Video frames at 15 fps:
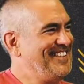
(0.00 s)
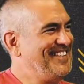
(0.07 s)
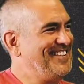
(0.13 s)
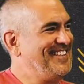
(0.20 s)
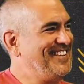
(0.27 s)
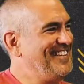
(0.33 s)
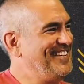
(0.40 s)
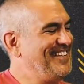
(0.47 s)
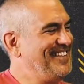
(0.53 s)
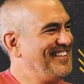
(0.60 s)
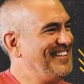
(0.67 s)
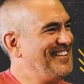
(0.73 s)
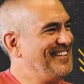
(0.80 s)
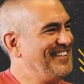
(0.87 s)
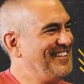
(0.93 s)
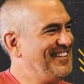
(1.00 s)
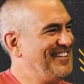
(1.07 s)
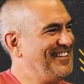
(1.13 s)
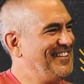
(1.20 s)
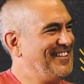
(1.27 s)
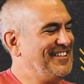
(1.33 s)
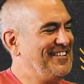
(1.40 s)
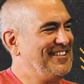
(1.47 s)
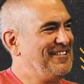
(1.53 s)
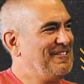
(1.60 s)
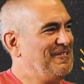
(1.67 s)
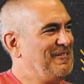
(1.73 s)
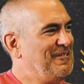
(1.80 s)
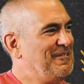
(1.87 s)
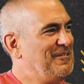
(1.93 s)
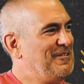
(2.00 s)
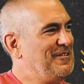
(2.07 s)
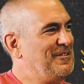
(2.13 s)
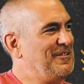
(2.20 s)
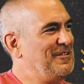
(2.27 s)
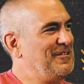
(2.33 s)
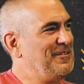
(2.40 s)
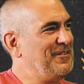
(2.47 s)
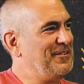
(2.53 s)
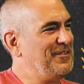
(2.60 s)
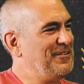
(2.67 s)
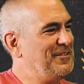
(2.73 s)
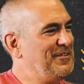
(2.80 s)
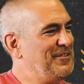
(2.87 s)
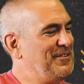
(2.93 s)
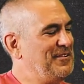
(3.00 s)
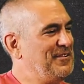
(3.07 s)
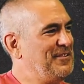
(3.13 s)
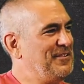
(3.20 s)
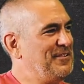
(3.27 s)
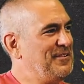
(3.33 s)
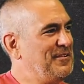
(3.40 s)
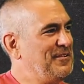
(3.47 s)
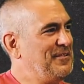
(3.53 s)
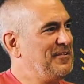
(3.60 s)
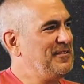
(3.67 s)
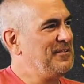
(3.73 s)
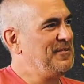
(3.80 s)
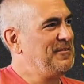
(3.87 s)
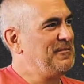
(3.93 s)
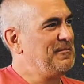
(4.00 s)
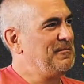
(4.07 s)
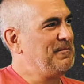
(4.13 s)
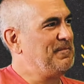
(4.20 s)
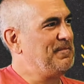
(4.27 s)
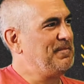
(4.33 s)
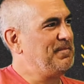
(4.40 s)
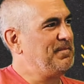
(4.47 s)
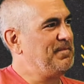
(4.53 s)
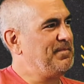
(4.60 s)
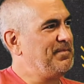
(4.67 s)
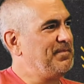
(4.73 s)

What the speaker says: (silent)